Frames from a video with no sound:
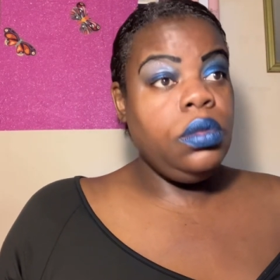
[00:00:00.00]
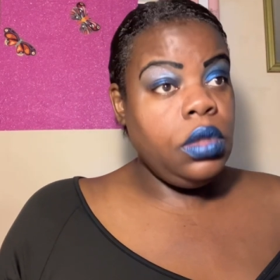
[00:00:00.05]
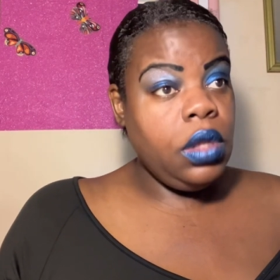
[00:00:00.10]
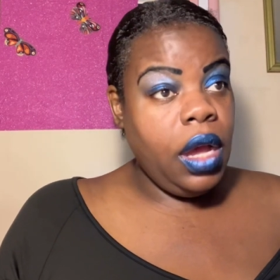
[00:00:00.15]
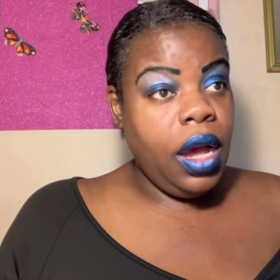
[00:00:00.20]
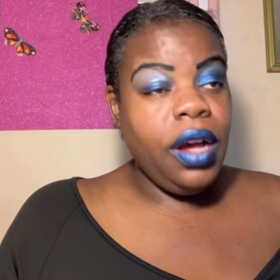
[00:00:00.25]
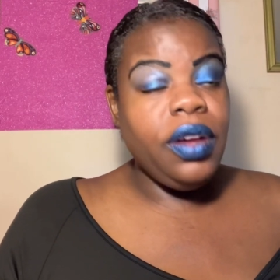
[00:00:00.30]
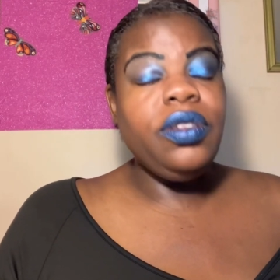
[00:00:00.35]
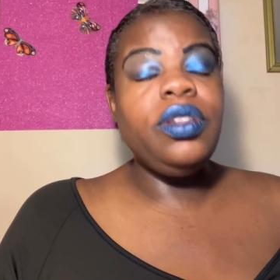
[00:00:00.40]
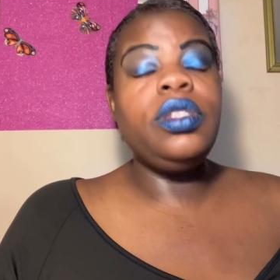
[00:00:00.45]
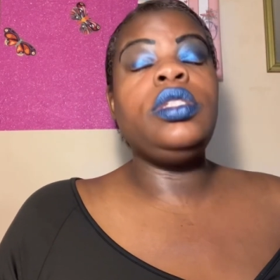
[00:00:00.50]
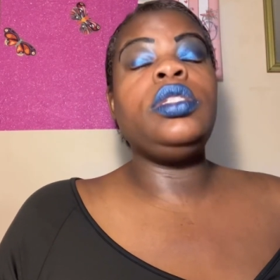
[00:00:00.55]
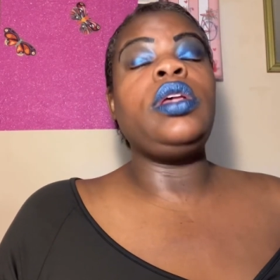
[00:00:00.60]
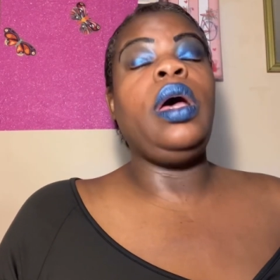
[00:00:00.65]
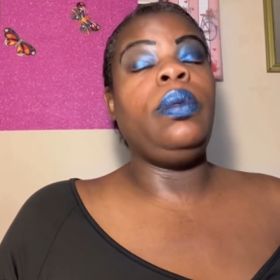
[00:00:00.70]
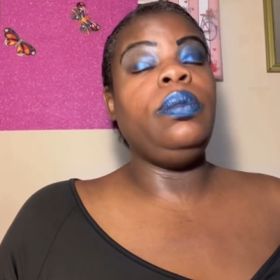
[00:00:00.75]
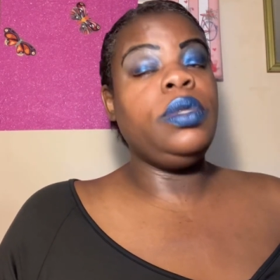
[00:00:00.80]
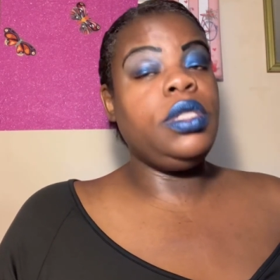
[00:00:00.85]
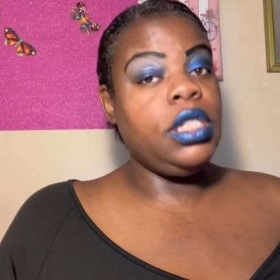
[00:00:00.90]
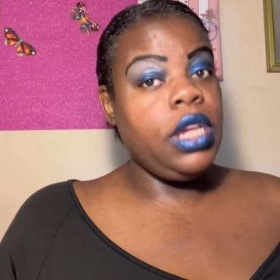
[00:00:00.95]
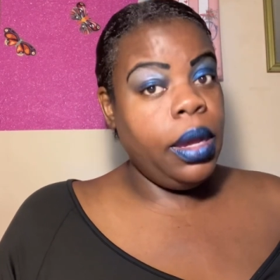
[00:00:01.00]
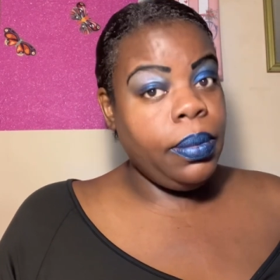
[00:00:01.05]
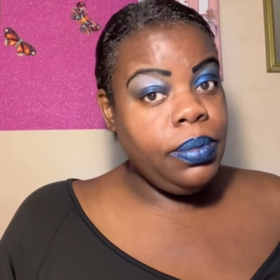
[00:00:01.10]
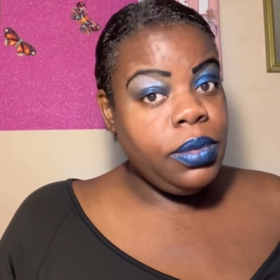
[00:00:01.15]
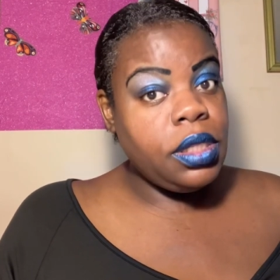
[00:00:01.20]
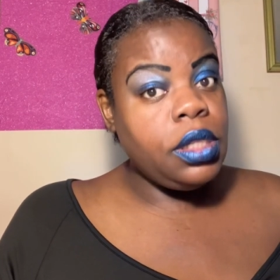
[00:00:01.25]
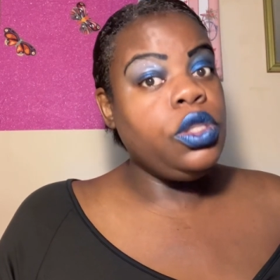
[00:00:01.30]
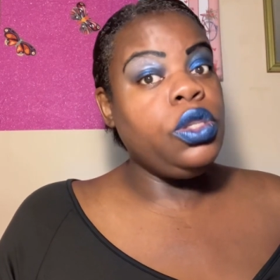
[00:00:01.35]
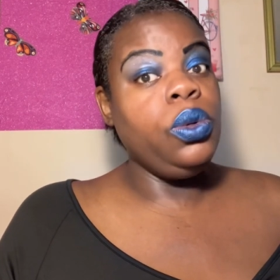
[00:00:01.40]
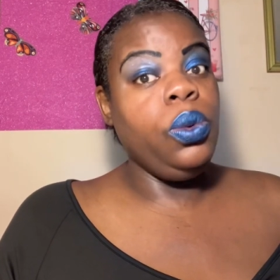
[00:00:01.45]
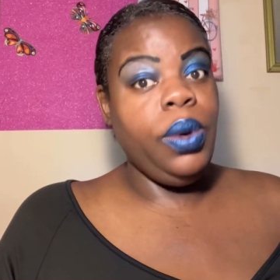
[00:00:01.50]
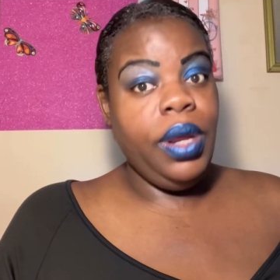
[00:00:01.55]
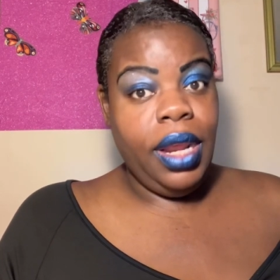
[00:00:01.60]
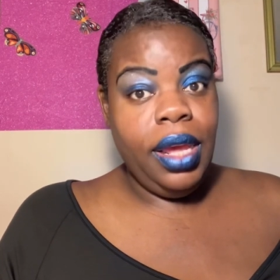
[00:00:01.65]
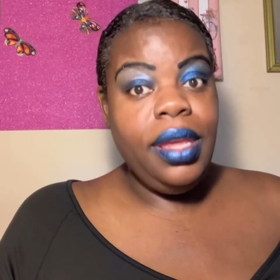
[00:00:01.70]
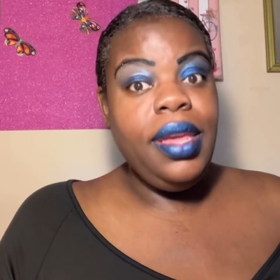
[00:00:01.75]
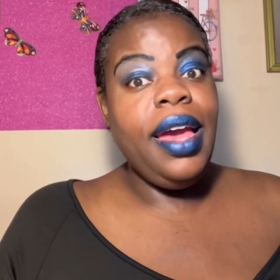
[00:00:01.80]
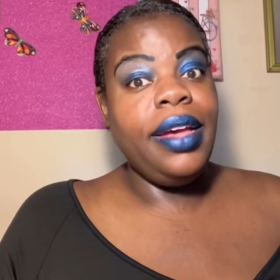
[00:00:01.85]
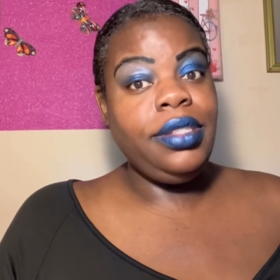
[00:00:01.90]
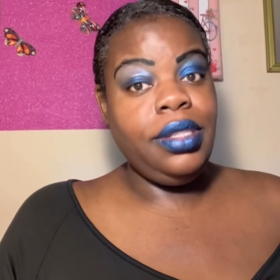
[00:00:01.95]
a, uh, some, something to do with
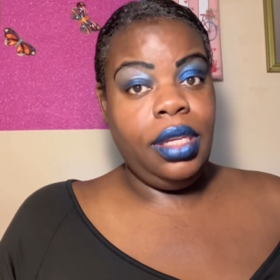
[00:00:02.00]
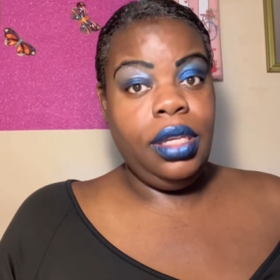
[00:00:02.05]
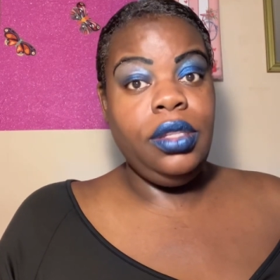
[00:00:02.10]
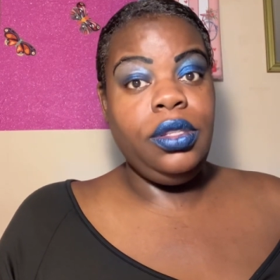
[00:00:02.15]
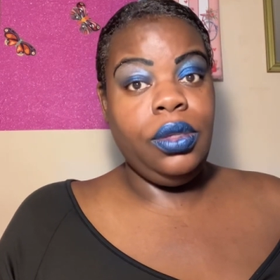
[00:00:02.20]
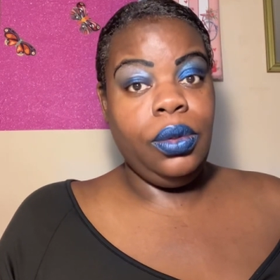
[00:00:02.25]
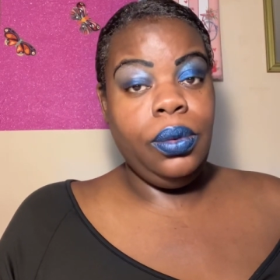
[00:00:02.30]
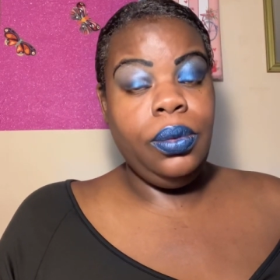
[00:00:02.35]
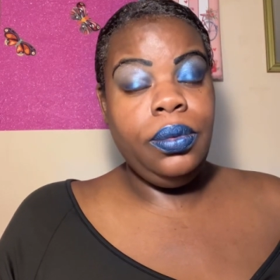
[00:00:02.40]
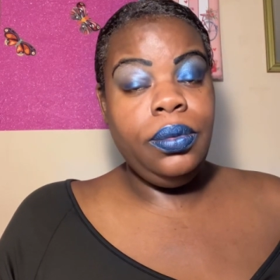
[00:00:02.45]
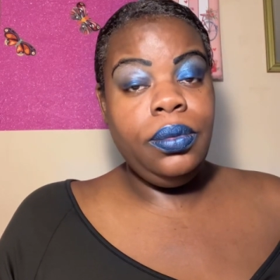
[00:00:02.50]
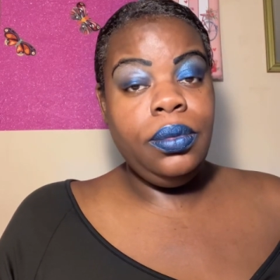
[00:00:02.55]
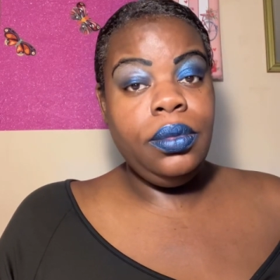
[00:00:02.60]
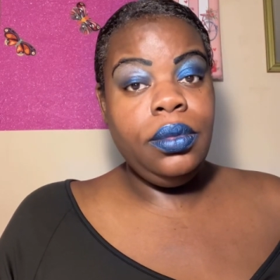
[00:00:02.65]
it. Yes, he do.